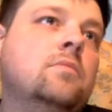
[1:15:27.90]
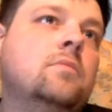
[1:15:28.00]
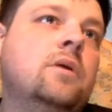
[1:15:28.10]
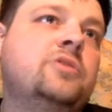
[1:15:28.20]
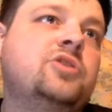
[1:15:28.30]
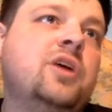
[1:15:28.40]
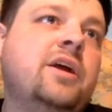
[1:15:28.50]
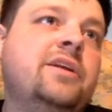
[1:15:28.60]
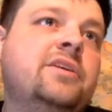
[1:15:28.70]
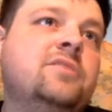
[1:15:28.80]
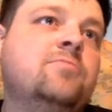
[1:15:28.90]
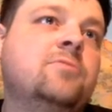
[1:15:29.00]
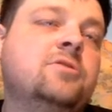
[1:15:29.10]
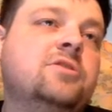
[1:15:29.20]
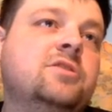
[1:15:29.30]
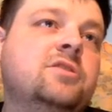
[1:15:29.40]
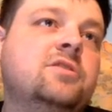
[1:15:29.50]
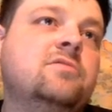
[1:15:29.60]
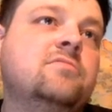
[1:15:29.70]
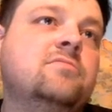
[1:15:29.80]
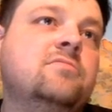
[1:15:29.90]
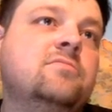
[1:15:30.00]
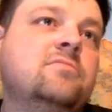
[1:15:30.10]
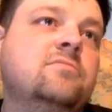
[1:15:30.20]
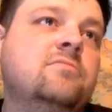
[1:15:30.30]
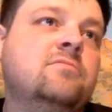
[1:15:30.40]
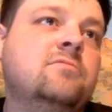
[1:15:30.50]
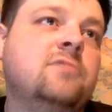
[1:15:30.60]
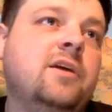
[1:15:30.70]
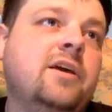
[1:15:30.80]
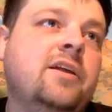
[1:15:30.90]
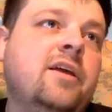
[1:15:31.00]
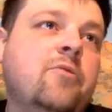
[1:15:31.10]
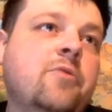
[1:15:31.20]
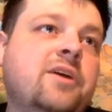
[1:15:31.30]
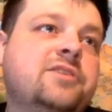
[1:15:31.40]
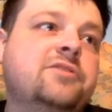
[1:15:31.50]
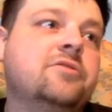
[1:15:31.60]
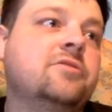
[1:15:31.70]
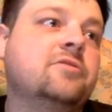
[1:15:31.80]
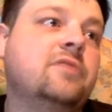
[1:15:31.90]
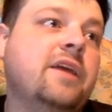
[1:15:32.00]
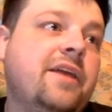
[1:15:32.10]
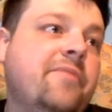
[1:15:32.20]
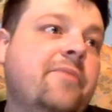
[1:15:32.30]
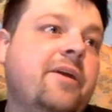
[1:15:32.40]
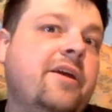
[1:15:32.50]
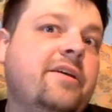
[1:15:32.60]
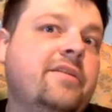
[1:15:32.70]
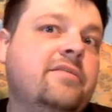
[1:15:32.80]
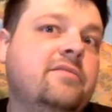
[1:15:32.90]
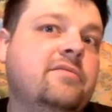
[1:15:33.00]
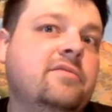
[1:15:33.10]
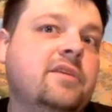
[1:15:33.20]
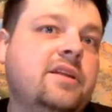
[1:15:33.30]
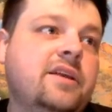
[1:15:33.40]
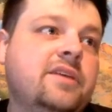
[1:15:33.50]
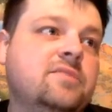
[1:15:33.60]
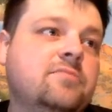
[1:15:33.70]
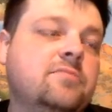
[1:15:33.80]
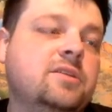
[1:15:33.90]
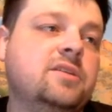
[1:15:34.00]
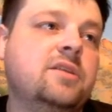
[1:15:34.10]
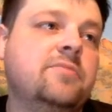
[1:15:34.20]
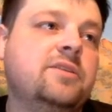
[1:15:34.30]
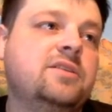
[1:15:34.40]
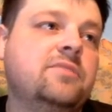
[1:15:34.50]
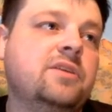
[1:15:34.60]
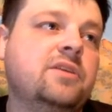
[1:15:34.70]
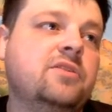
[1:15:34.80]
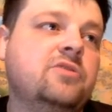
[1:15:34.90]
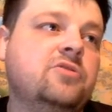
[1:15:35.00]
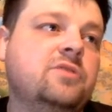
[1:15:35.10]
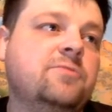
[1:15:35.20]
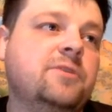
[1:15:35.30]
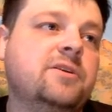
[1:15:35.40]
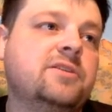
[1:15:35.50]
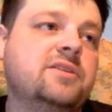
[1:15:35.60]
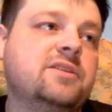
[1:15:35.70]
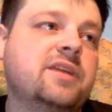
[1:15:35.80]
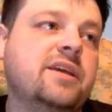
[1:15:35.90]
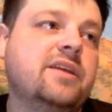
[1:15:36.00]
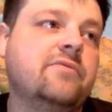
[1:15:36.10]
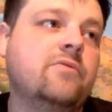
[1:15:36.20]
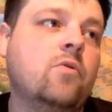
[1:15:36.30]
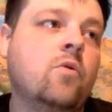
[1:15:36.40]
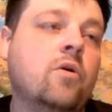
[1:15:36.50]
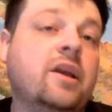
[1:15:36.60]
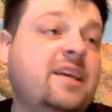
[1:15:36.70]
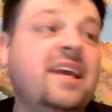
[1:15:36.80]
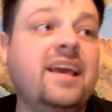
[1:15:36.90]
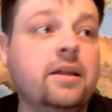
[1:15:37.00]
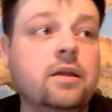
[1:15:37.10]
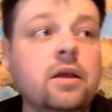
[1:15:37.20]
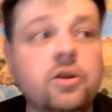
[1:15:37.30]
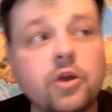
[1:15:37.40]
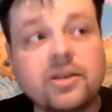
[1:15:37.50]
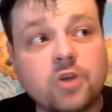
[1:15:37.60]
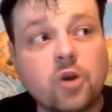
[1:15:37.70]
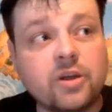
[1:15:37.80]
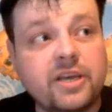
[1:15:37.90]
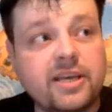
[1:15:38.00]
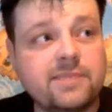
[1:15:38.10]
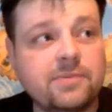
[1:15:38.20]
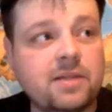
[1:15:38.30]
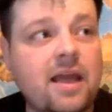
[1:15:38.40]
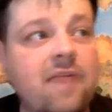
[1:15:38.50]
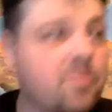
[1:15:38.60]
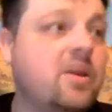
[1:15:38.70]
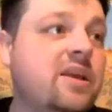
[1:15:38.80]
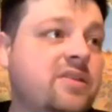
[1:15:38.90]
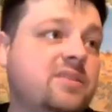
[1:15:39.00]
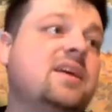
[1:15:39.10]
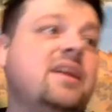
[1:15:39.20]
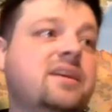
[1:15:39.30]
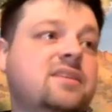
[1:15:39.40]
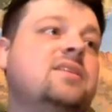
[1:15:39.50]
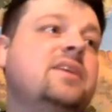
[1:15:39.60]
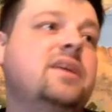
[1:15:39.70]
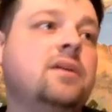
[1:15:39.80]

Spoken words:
a Chinese person in a Western anime. An ism. It's going to be something that you experience that's negative. Or a kid. You guys are kids, but everybody in the setting is a kid.